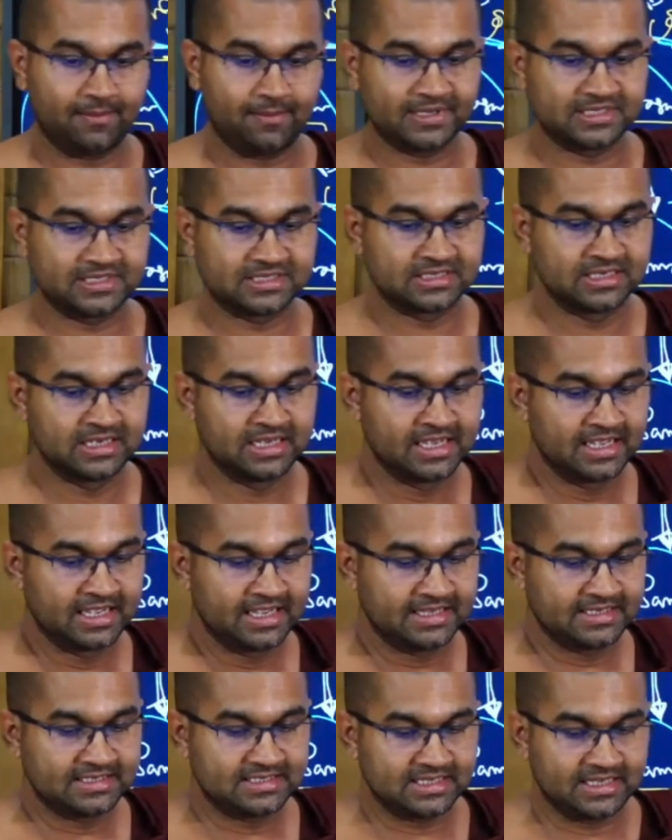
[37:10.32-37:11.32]
happens?
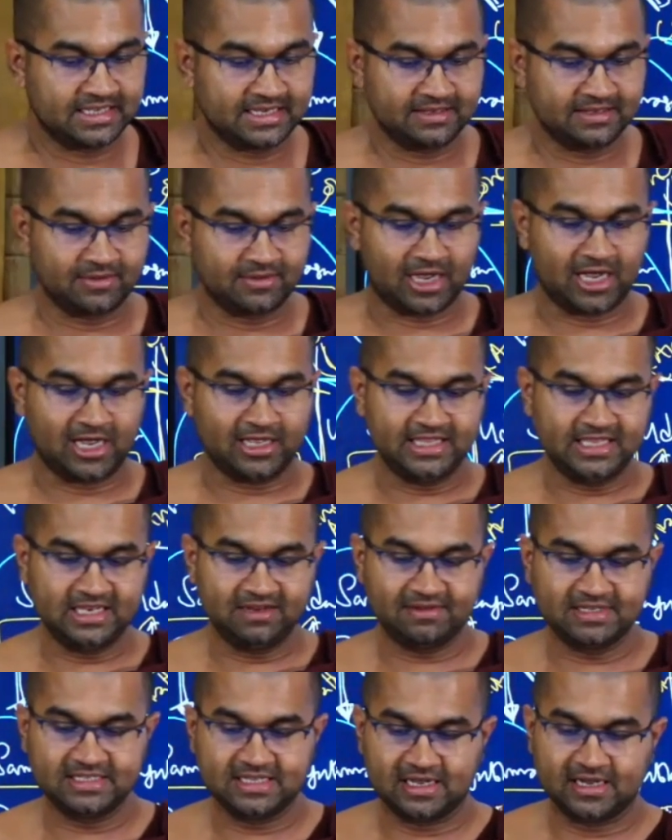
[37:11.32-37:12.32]

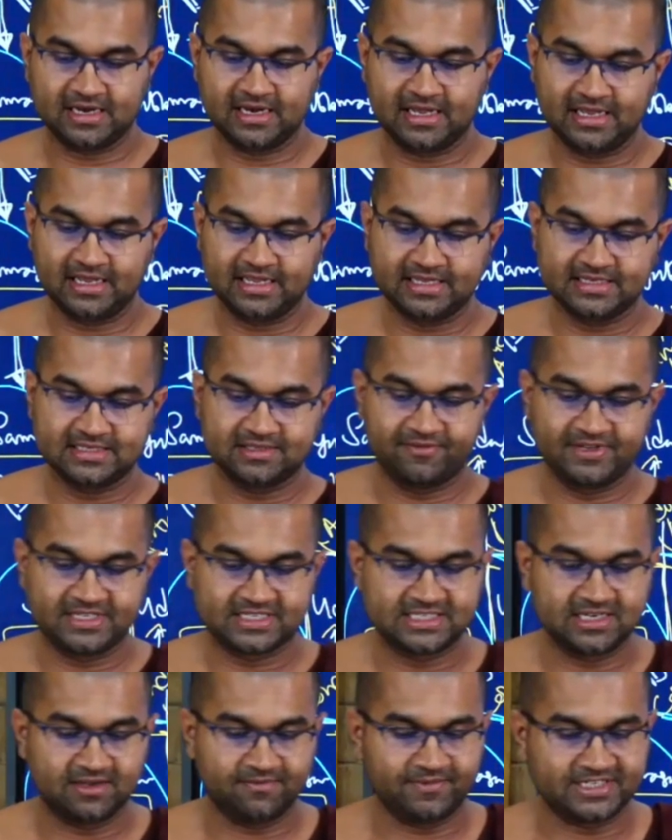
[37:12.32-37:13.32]
ādīnava-jñāna is the
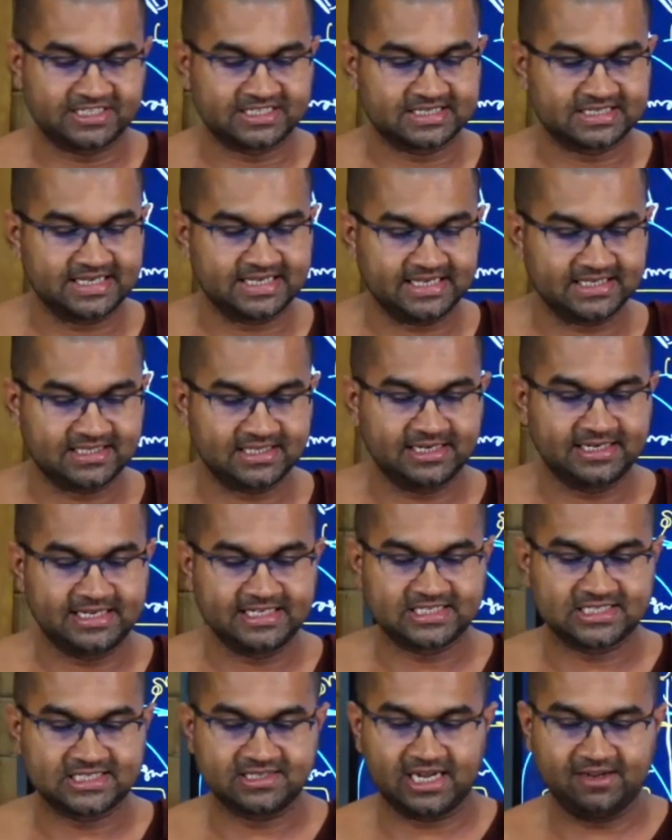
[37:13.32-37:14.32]
wisdom which sees the
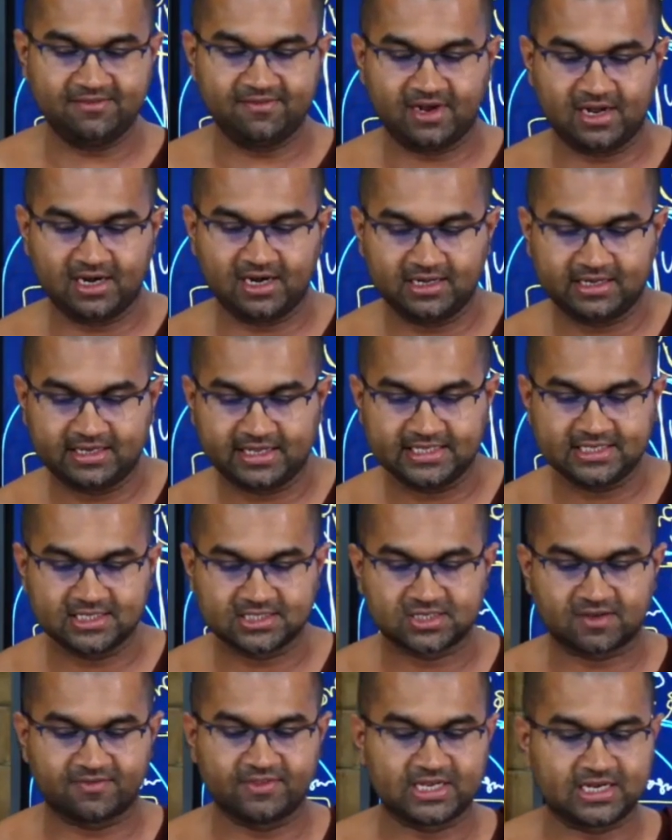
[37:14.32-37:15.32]

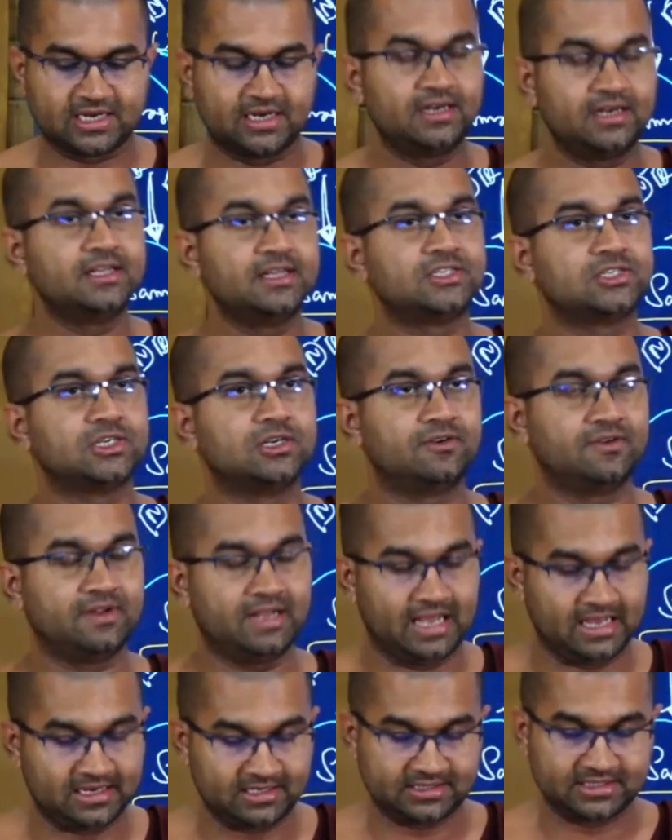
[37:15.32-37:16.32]
disadvantages of the conditioned
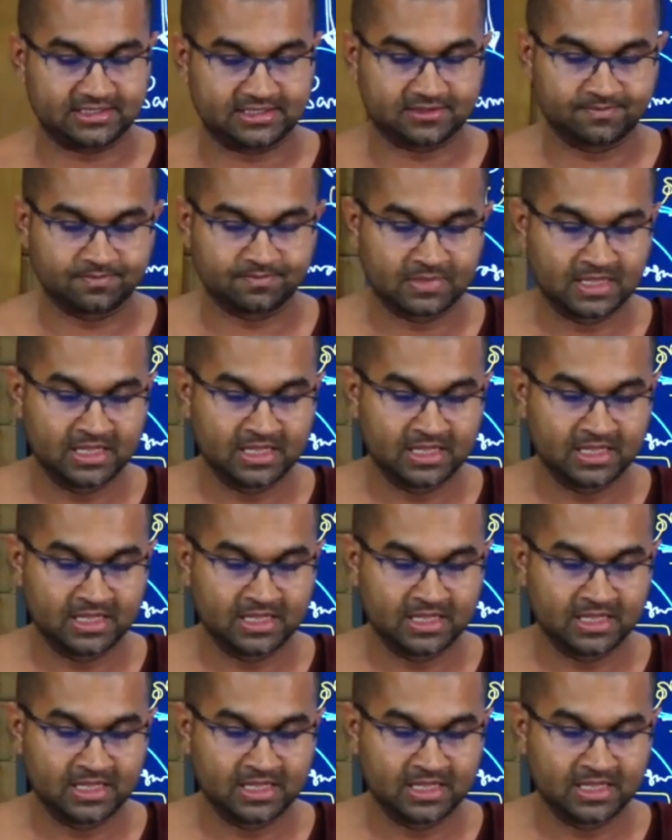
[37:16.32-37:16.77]
realities.